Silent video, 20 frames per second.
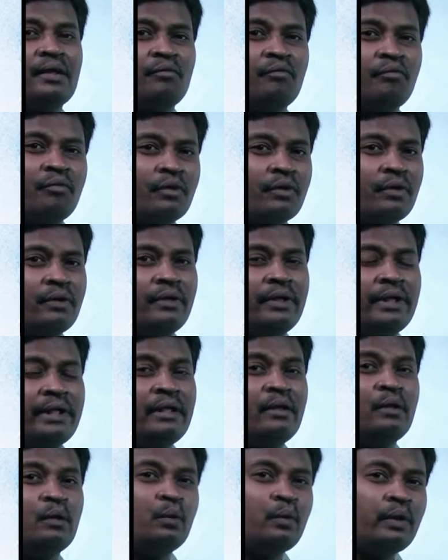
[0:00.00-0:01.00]
word,
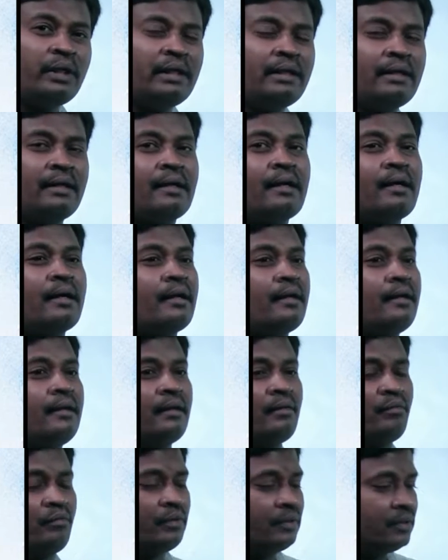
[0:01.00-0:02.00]
including
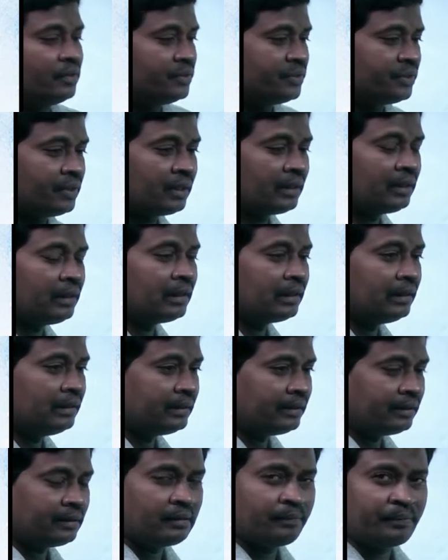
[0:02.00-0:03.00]
corner words or corner
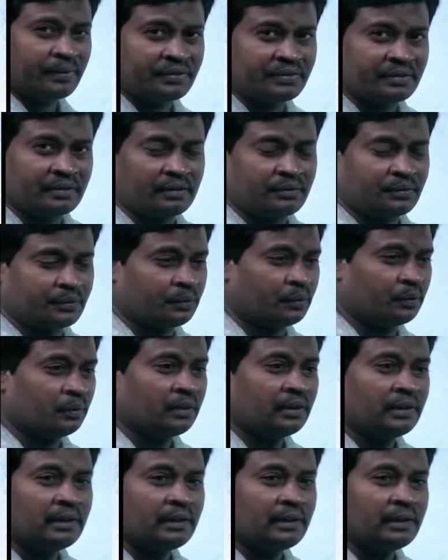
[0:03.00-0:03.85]
topics also.